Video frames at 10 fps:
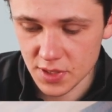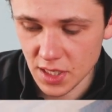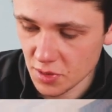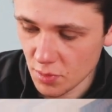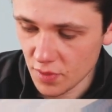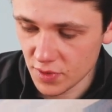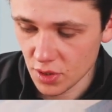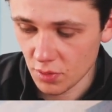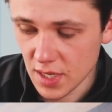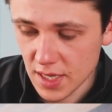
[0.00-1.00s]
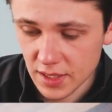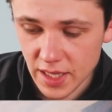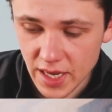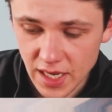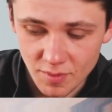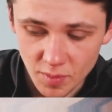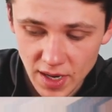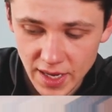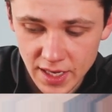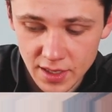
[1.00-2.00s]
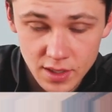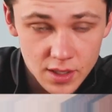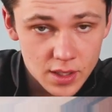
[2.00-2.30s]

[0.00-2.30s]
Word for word: possession moving, so they can even play in